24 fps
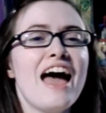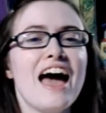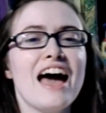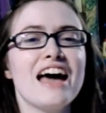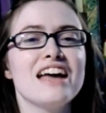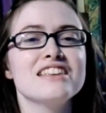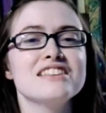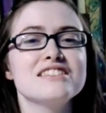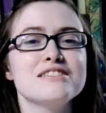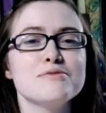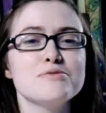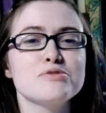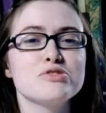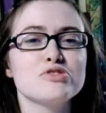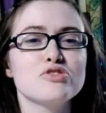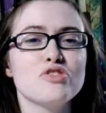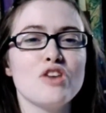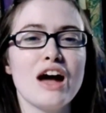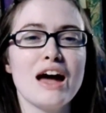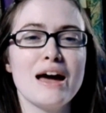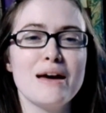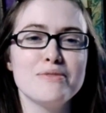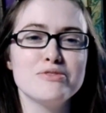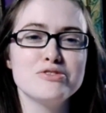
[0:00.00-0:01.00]
and
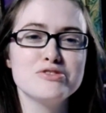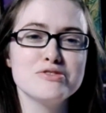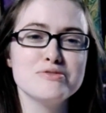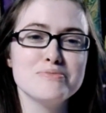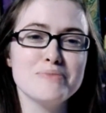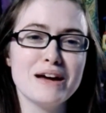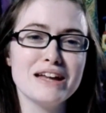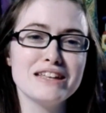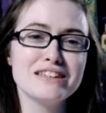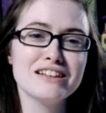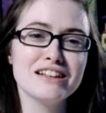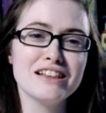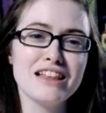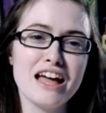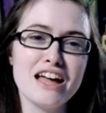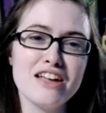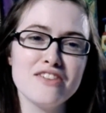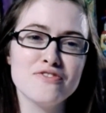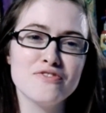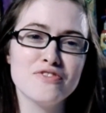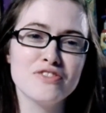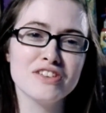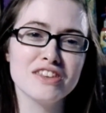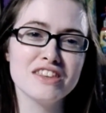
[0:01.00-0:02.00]
subscribe to my
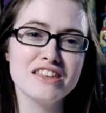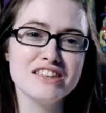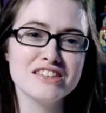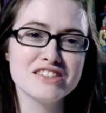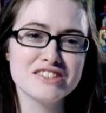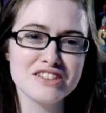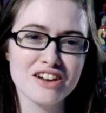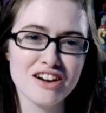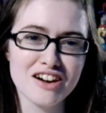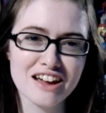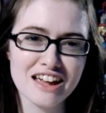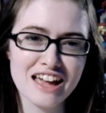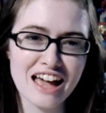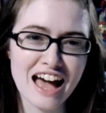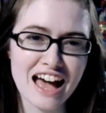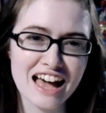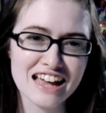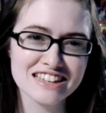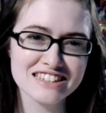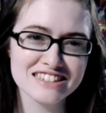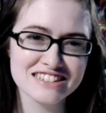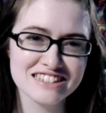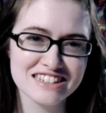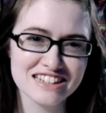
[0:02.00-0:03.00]
delightfully
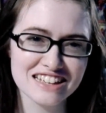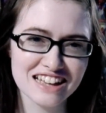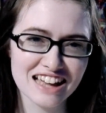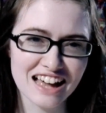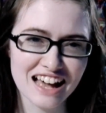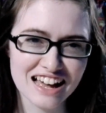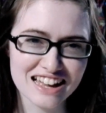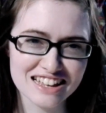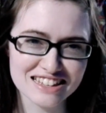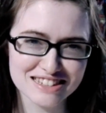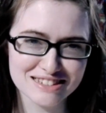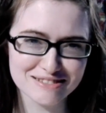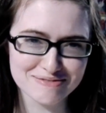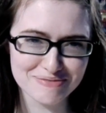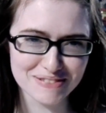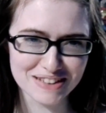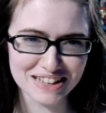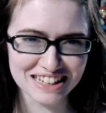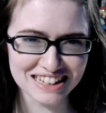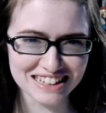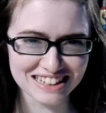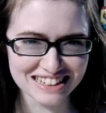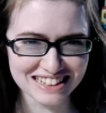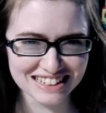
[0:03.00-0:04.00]
sarcastic
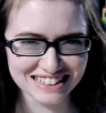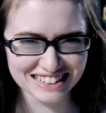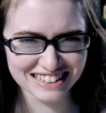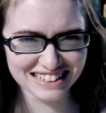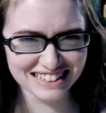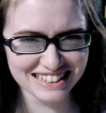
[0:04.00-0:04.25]
husband.